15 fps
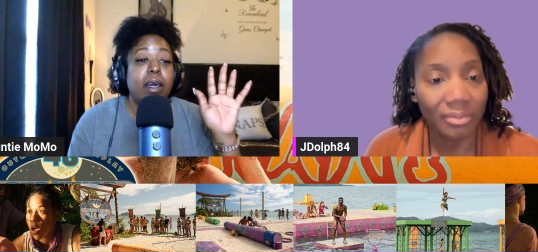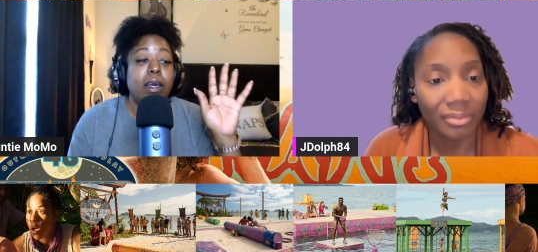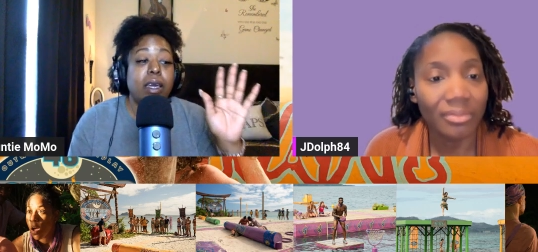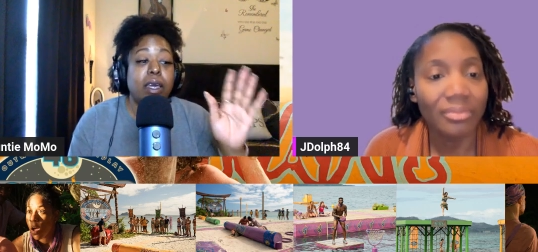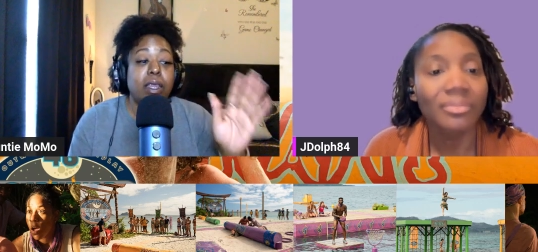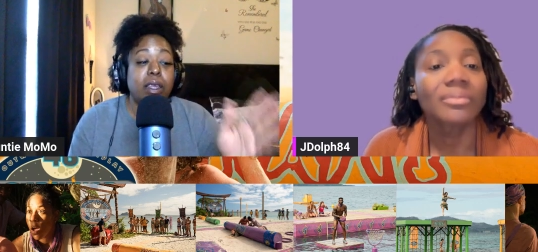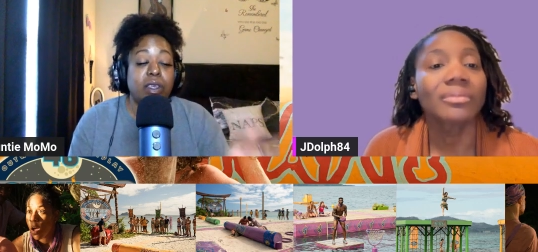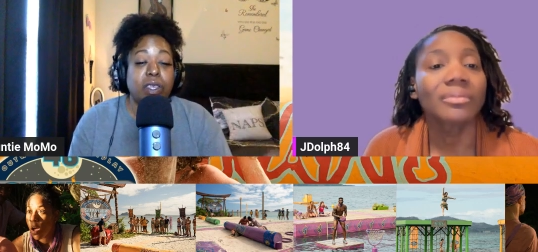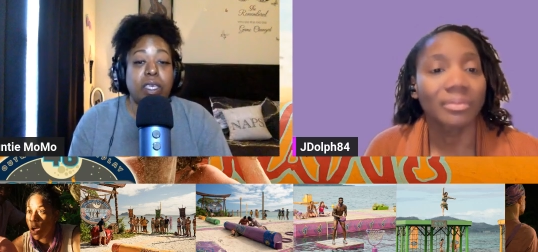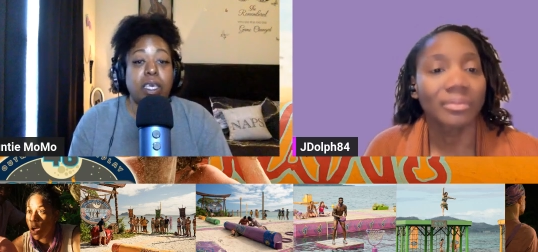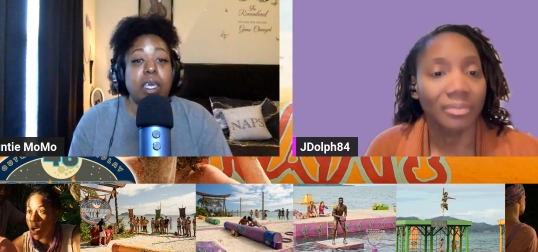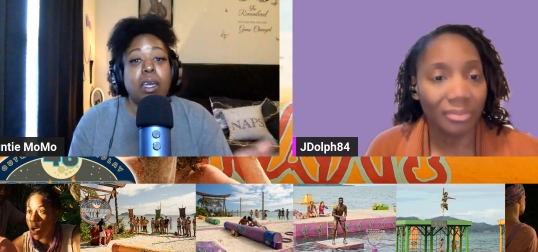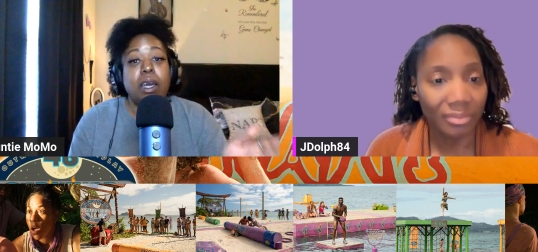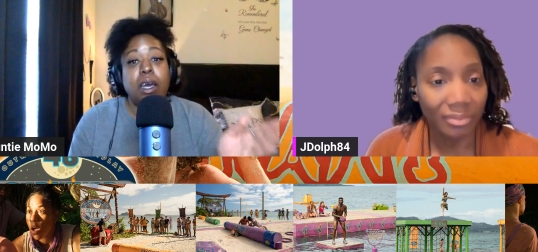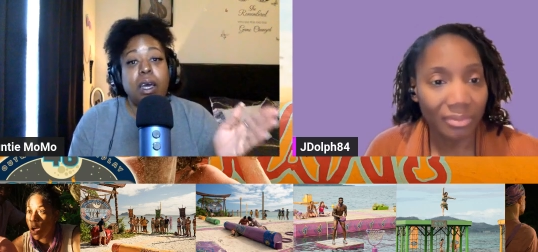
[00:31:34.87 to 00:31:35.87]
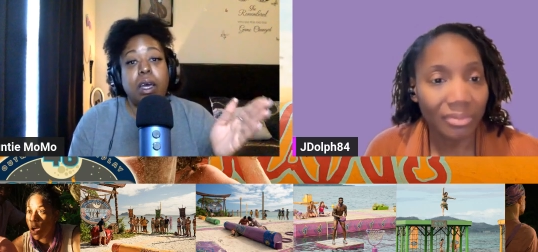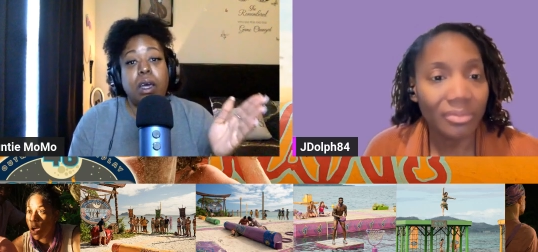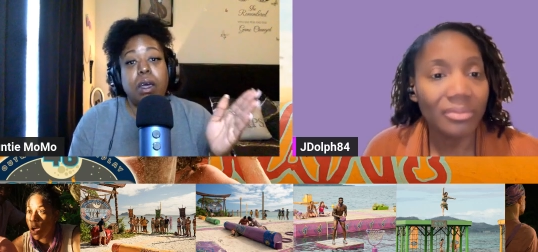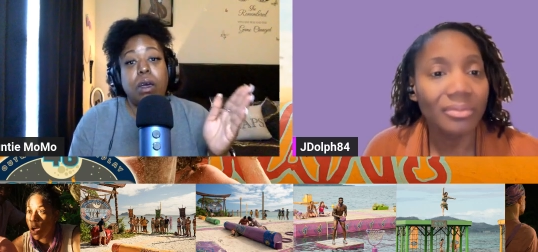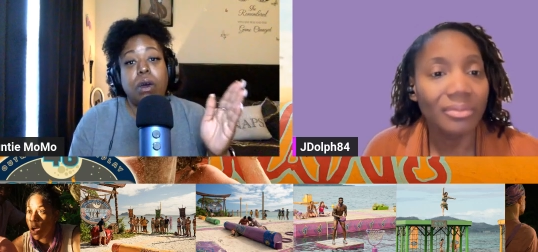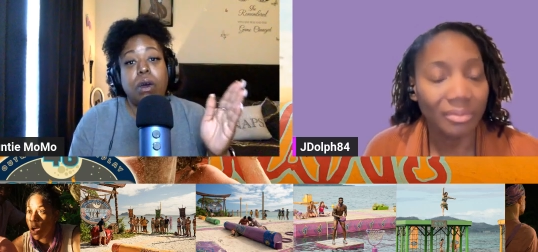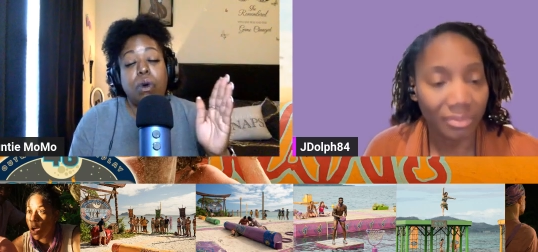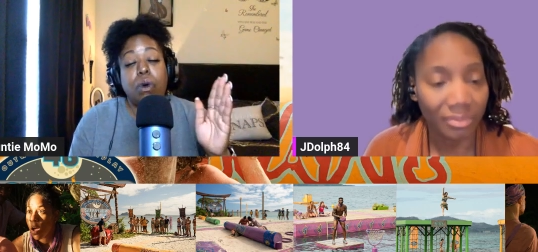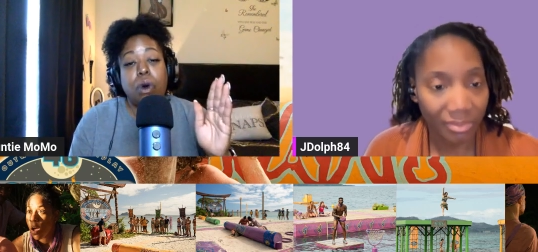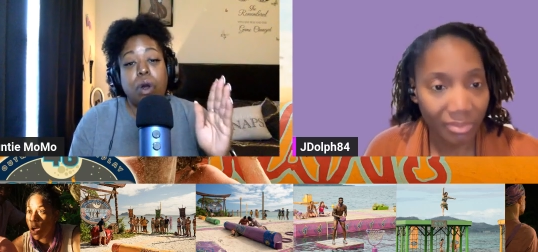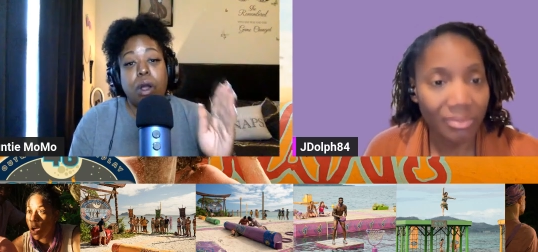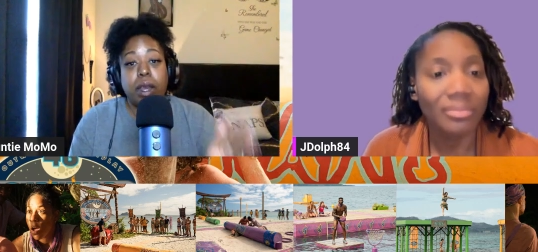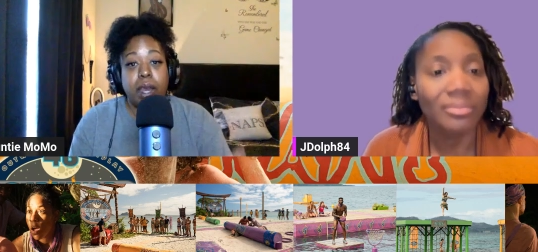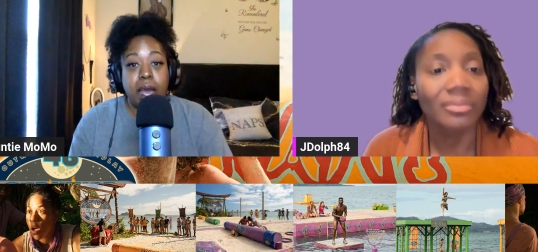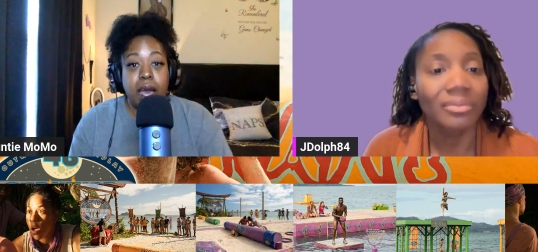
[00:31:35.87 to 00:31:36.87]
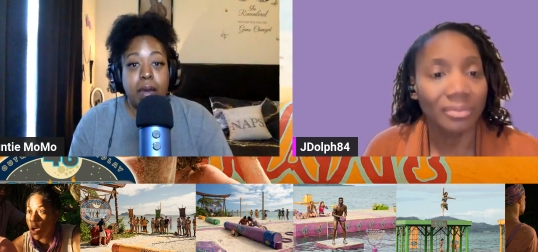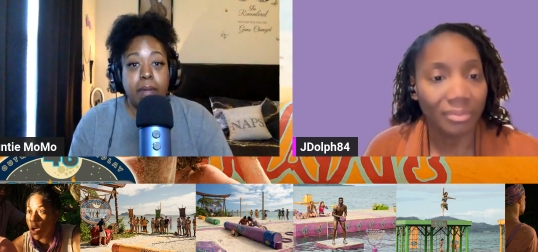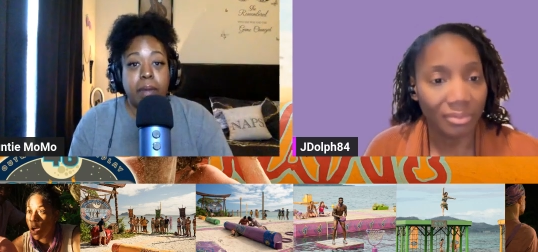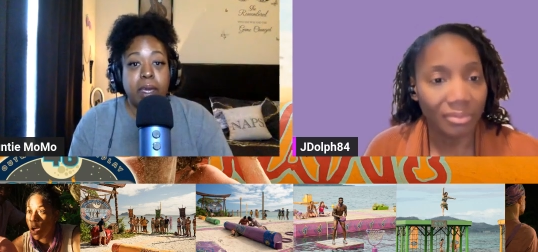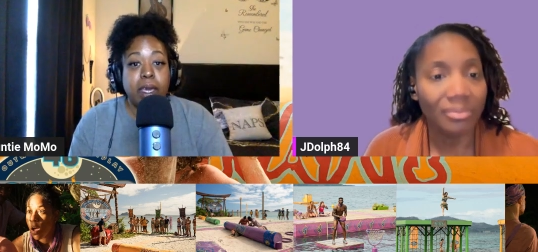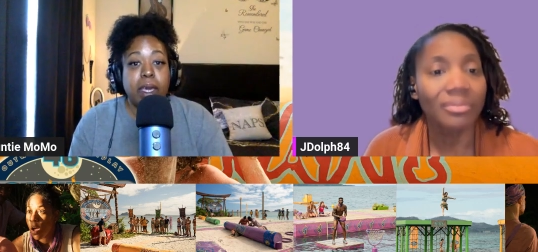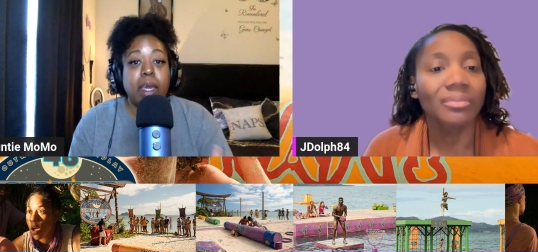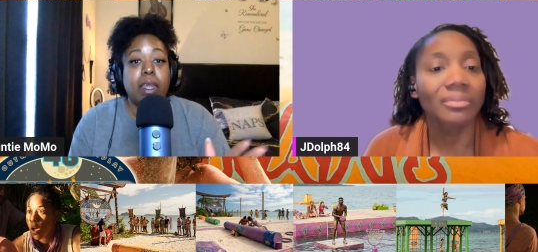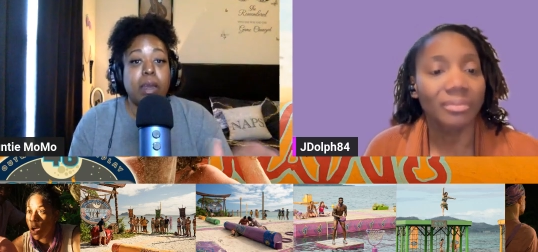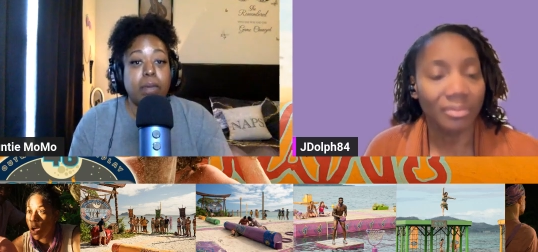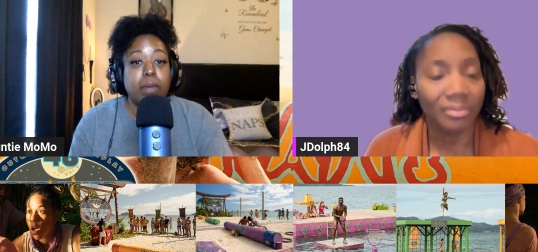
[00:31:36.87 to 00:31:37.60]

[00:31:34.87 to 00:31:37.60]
Speaker 1: either Siga or Nami end up